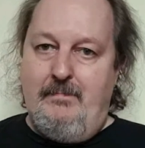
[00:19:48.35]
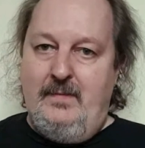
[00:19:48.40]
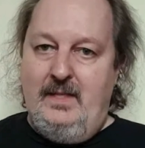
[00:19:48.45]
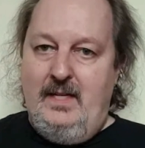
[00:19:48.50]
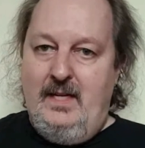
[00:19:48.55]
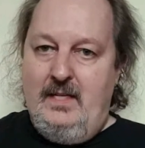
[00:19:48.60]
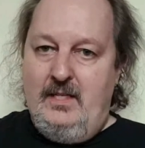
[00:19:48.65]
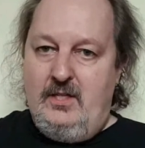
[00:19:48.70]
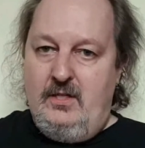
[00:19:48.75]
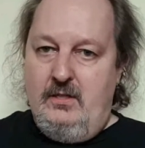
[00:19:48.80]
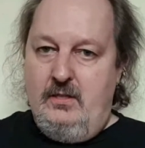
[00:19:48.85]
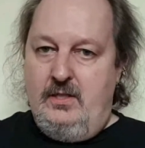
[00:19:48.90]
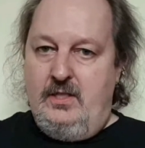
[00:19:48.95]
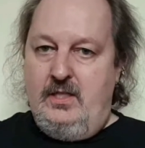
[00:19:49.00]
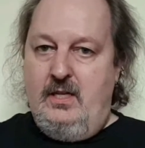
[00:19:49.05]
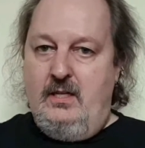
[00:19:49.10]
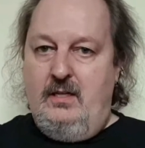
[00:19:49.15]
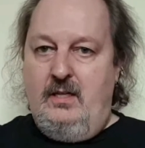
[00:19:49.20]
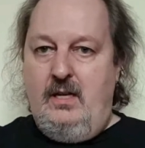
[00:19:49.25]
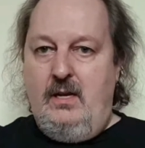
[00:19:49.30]
it's
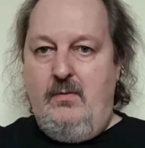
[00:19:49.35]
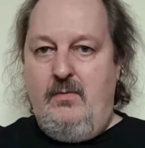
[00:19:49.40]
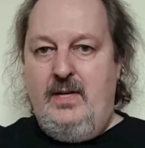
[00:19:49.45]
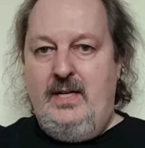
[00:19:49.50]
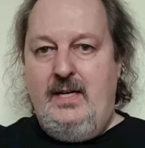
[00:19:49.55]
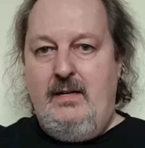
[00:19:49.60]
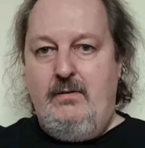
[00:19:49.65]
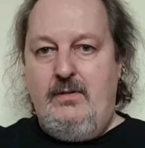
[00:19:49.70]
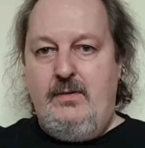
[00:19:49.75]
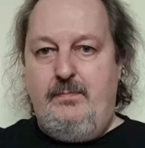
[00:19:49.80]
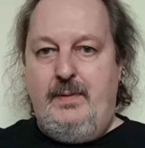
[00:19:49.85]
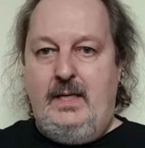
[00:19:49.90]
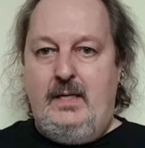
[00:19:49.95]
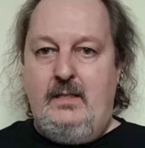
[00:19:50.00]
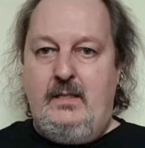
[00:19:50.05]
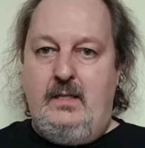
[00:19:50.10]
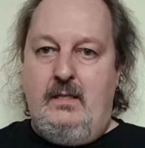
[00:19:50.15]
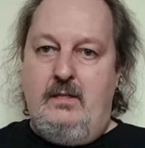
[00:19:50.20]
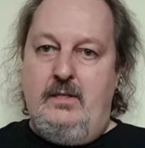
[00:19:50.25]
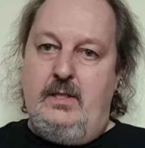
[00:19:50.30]
certainly nowhere near as big
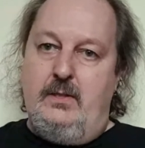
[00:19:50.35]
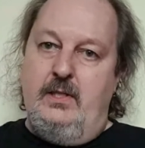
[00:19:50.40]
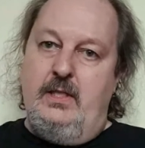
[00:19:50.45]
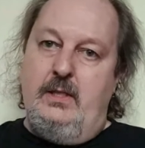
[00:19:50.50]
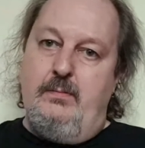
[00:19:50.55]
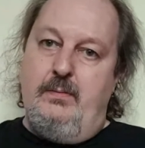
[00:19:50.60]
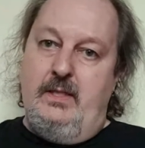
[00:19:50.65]
as last week's,